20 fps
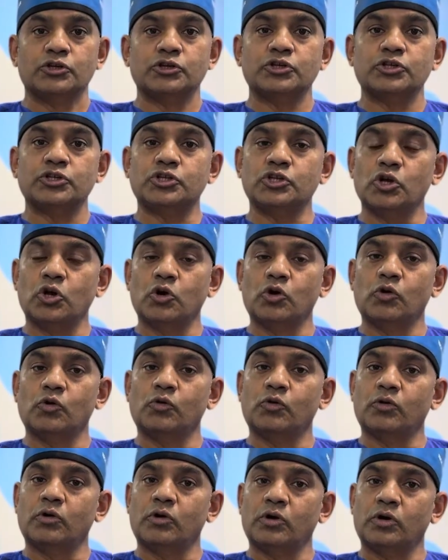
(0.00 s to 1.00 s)
So,
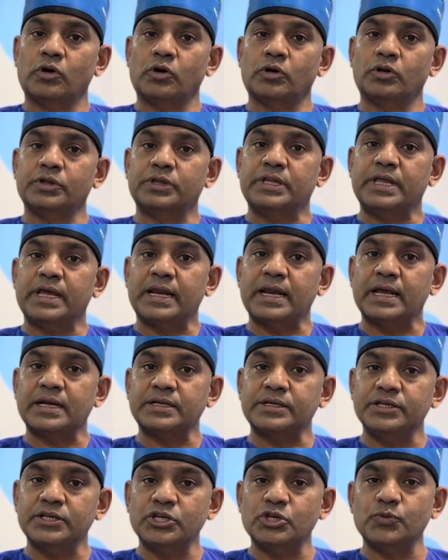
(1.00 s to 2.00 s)
there are
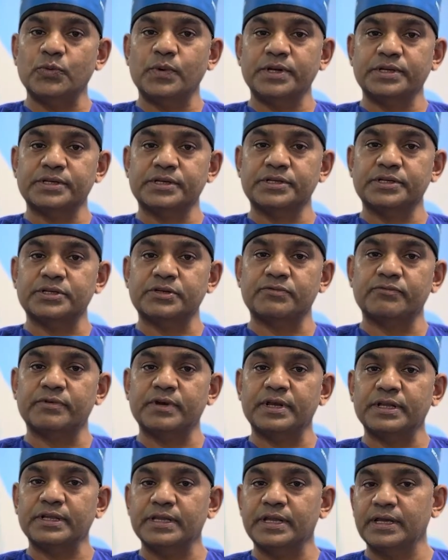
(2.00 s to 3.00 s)
situations
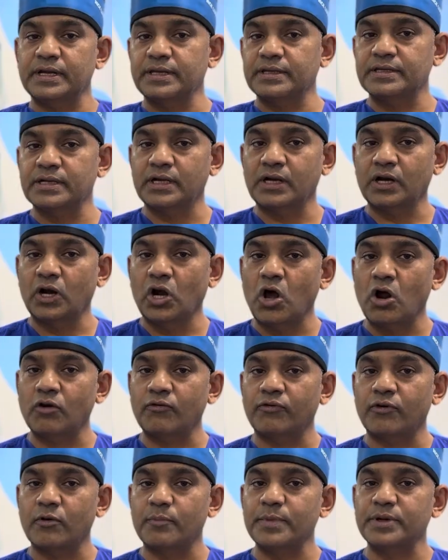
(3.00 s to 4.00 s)
when there is a
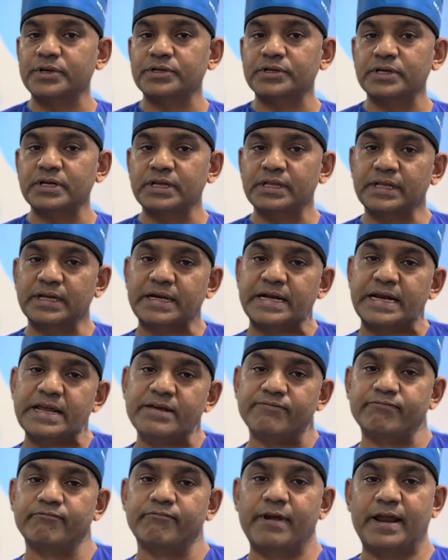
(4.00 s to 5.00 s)
clot formation in the
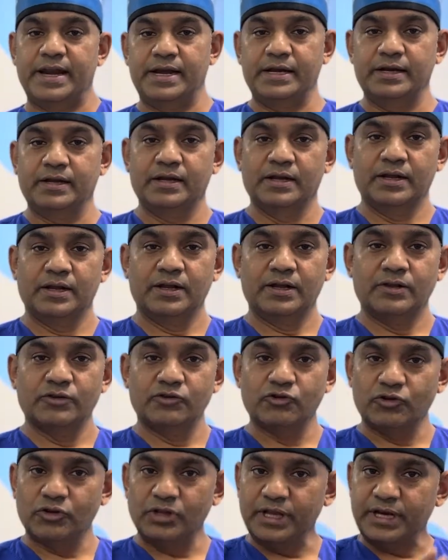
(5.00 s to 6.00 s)
deep vein.
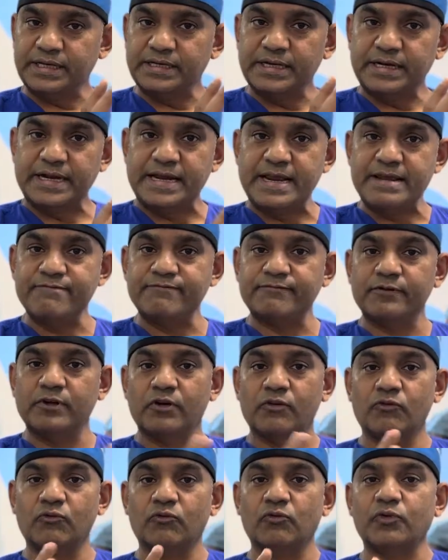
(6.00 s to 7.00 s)
So, there is a deep
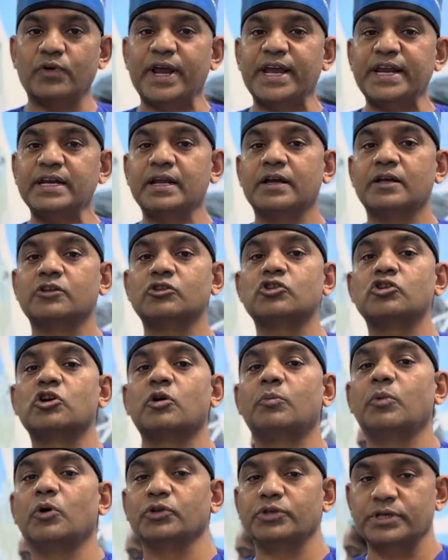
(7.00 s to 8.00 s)
vein
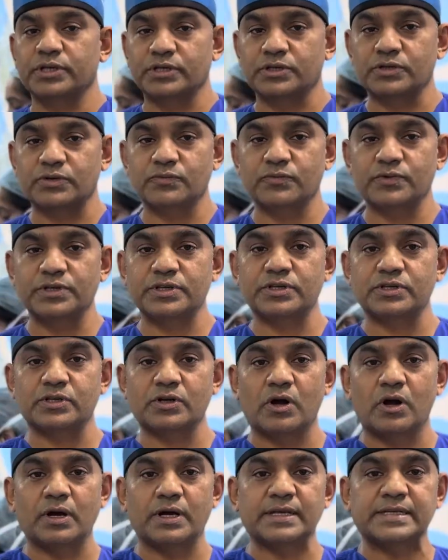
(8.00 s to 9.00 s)
thrombosis which is
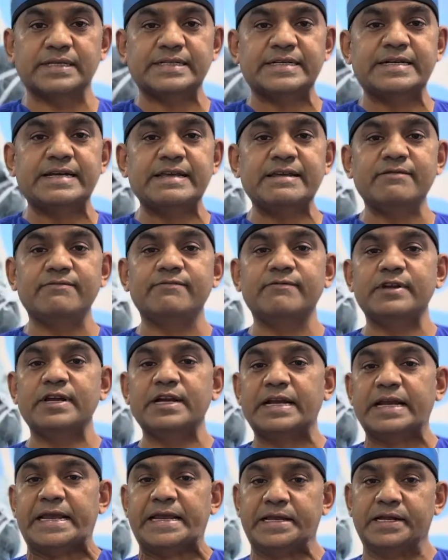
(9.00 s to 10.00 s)
called as
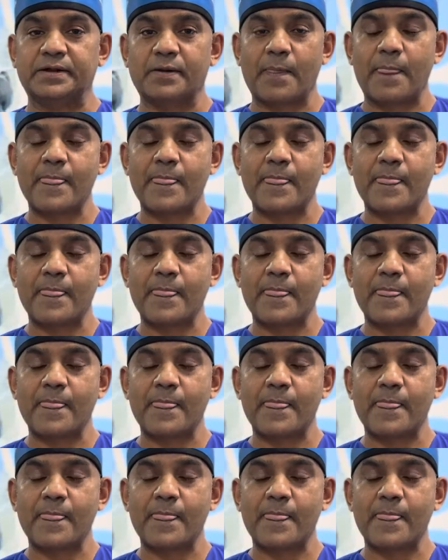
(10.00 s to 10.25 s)
DVT.